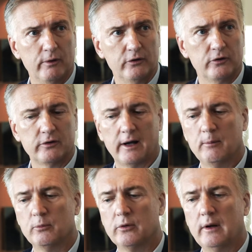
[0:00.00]
recent
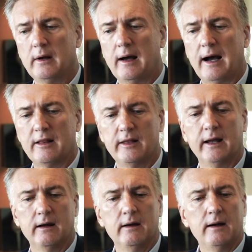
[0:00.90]
times, I
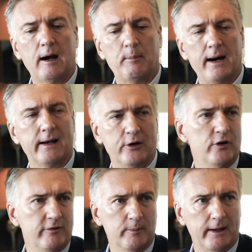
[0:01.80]
think are partly
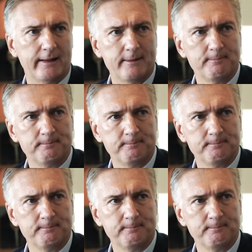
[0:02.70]
driven by that.